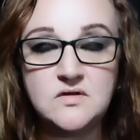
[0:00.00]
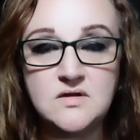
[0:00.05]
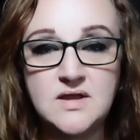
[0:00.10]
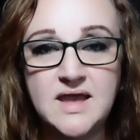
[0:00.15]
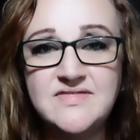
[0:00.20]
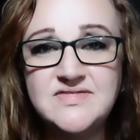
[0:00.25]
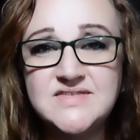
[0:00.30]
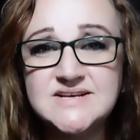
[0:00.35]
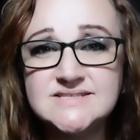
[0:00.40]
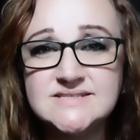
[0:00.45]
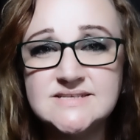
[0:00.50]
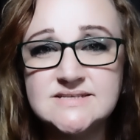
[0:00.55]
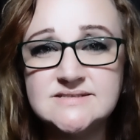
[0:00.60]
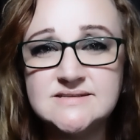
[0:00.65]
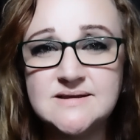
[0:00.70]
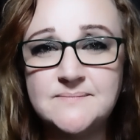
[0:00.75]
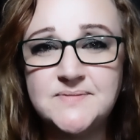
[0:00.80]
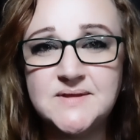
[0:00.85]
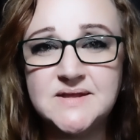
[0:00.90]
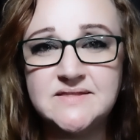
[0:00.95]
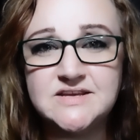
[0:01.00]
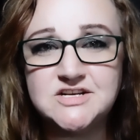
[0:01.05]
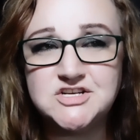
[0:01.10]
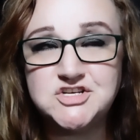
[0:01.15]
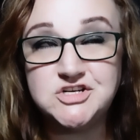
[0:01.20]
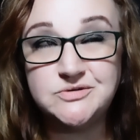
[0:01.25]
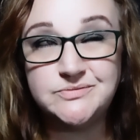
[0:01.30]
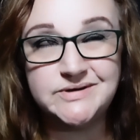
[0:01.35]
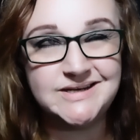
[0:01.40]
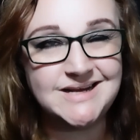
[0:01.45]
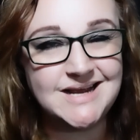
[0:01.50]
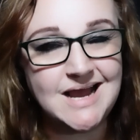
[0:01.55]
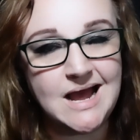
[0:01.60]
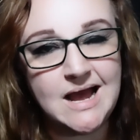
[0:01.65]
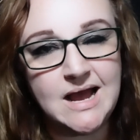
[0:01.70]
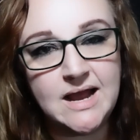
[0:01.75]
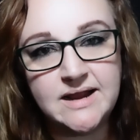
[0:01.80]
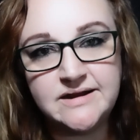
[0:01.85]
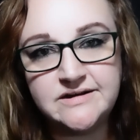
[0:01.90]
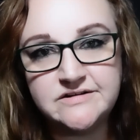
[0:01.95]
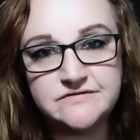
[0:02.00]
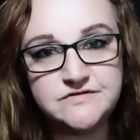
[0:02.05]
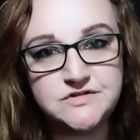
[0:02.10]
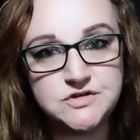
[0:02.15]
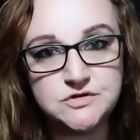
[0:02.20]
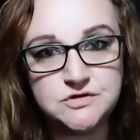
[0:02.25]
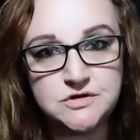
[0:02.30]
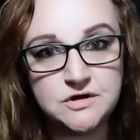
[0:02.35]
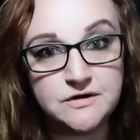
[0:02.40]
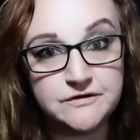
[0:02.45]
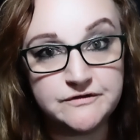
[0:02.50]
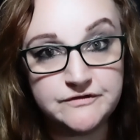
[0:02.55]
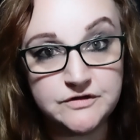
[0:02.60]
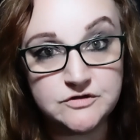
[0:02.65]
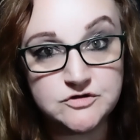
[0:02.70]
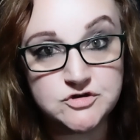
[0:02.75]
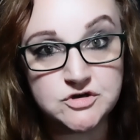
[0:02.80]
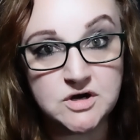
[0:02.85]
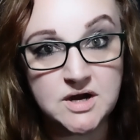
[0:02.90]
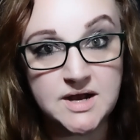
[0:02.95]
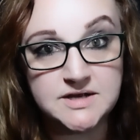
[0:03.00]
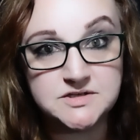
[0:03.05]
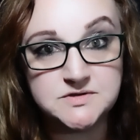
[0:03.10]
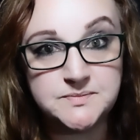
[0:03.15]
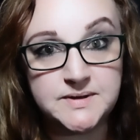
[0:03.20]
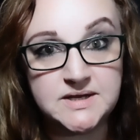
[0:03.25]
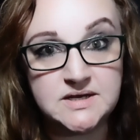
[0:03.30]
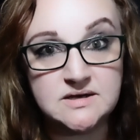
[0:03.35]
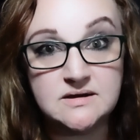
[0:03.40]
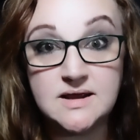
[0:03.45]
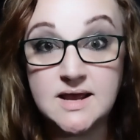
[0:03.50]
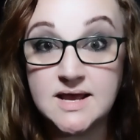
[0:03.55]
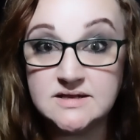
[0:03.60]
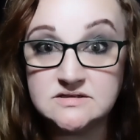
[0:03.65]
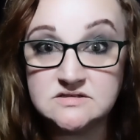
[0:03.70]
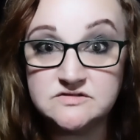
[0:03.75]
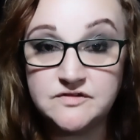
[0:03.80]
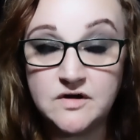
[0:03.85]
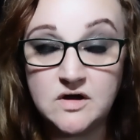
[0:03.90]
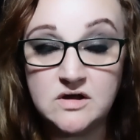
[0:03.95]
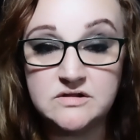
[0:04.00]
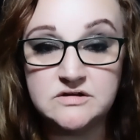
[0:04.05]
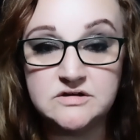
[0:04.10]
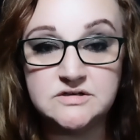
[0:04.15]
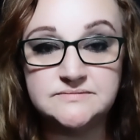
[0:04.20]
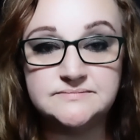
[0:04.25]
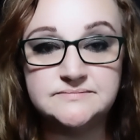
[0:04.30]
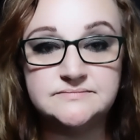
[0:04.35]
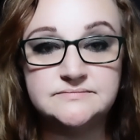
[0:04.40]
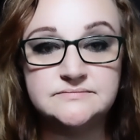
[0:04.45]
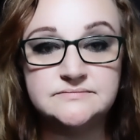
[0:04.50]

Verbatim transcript: And this is something that she would kind of do to her future husband, Ed's father.